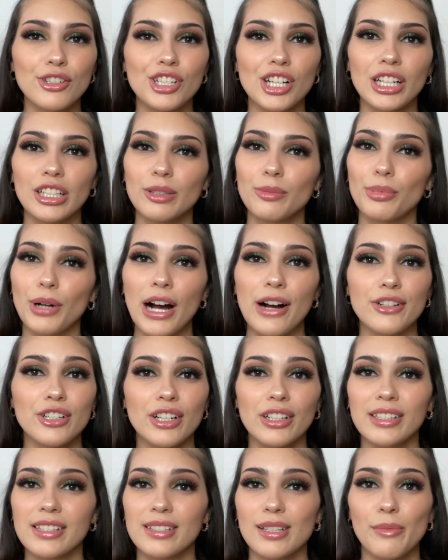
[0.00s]
gel. Brow
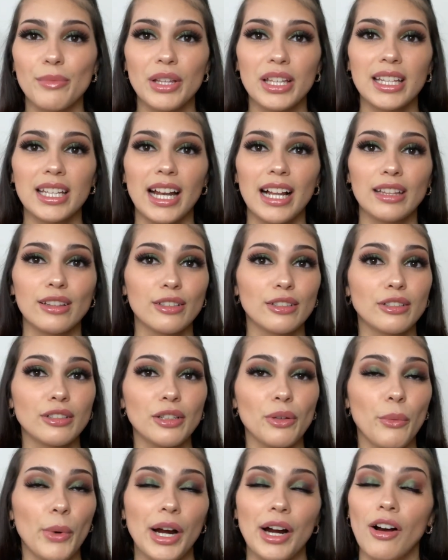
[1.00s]
gel is something that I
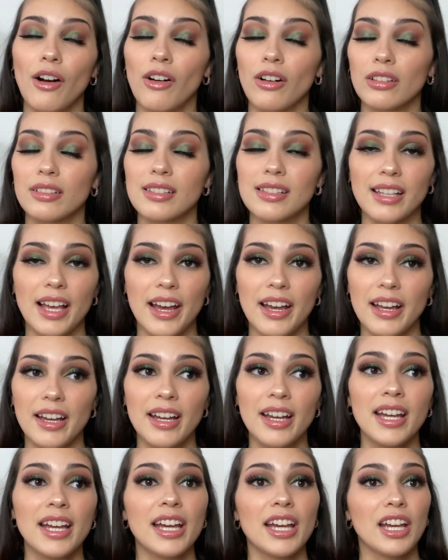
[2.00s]
literally wear all day.